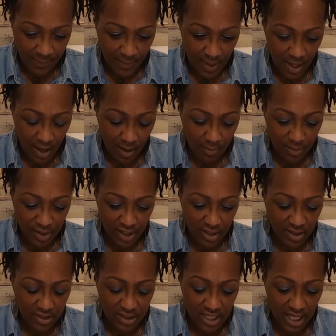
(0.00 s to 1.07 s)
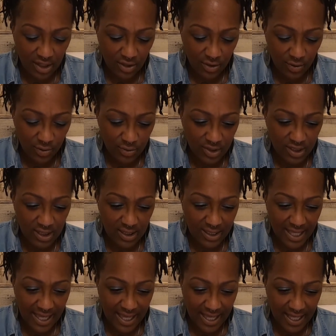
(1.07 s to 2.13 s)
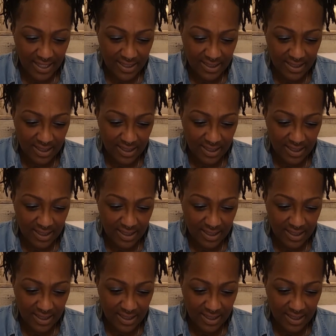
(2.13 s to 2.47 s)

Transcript: But it'll tell you delays.